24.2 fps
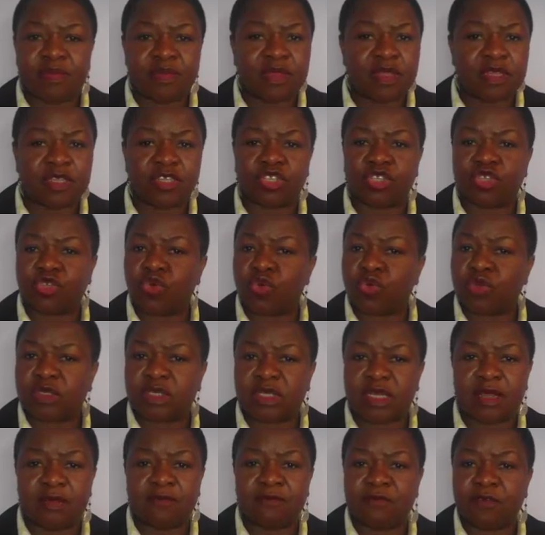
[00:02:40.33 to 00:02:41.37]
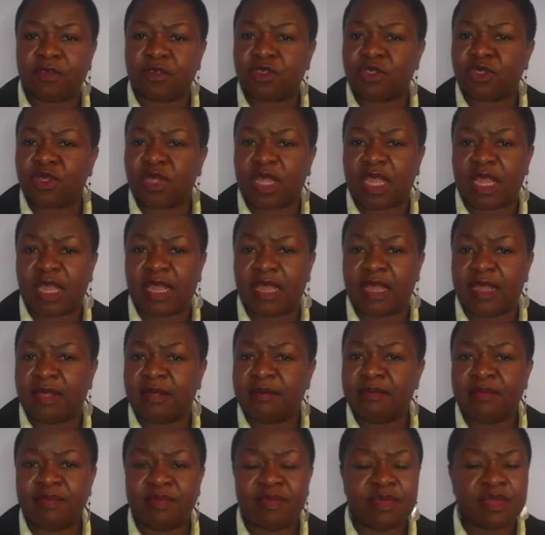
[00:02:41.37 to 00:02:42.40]
there's short-term foster care,
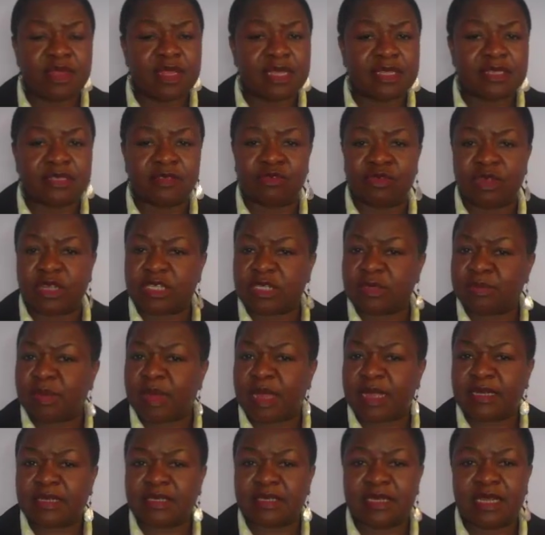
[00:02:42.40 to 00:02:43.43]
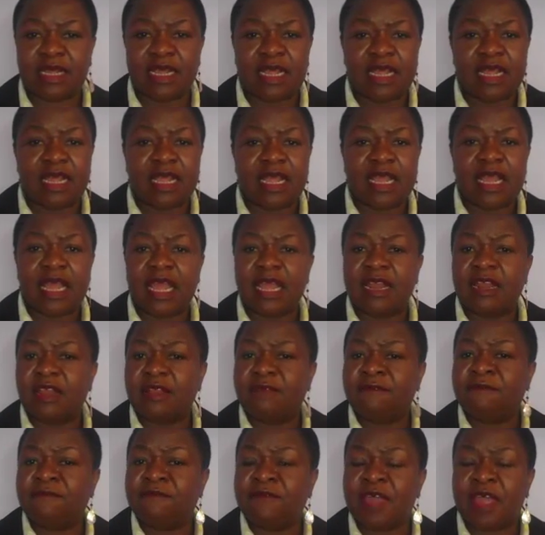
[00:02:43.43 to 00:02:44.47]
there's respite, and
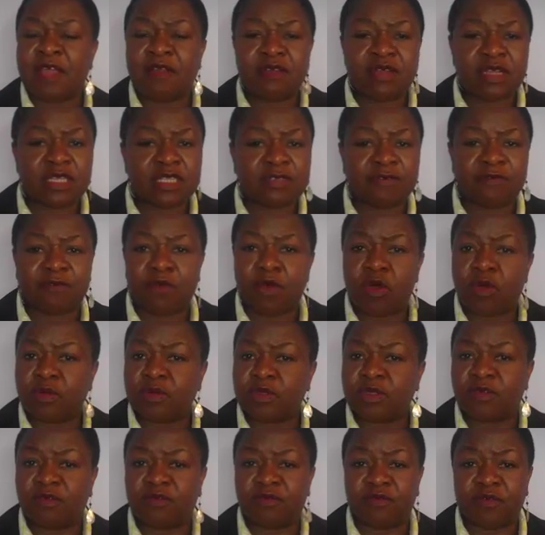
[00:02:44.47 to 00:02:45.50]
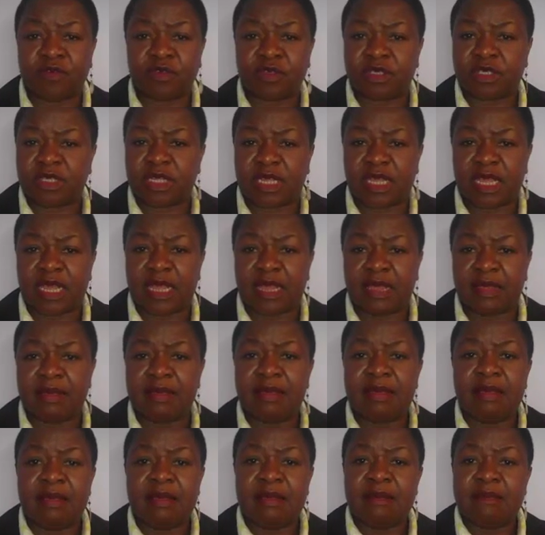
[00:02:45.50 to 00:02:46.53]
various forms of foster care.
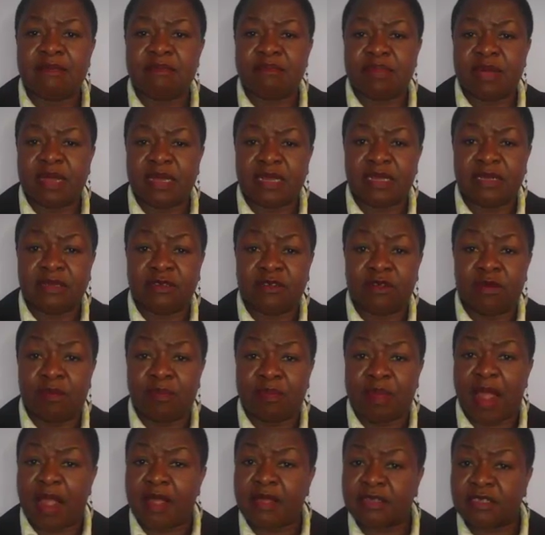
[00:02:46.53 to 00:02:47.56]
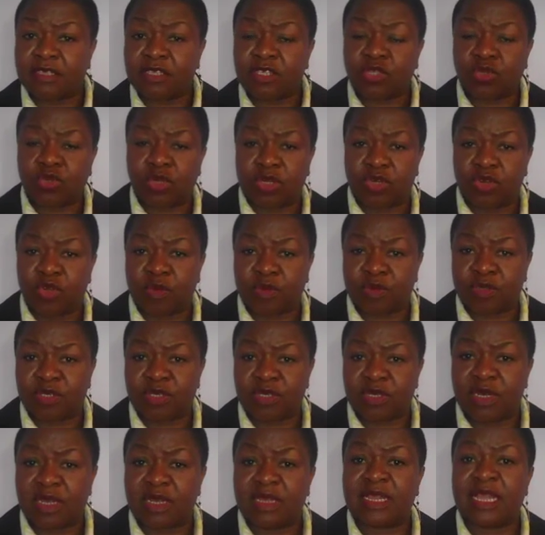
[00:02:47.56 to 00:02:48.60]
But in comparison to
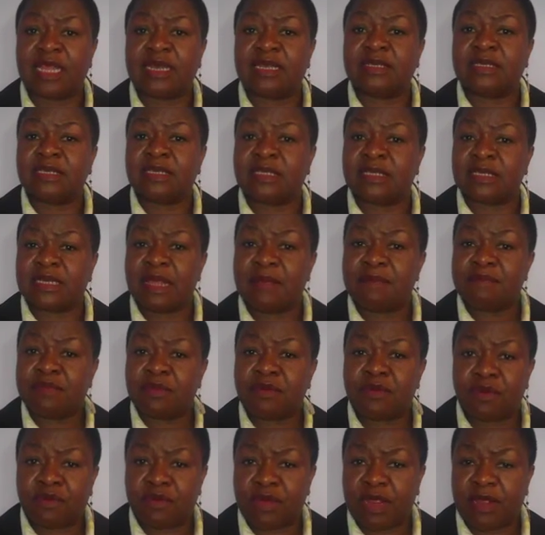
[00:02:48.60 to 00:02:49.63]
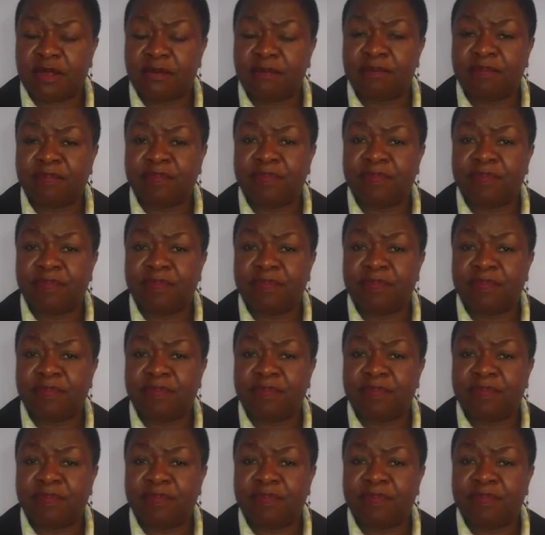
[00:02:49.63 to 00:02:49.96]
adoption, that is a temporary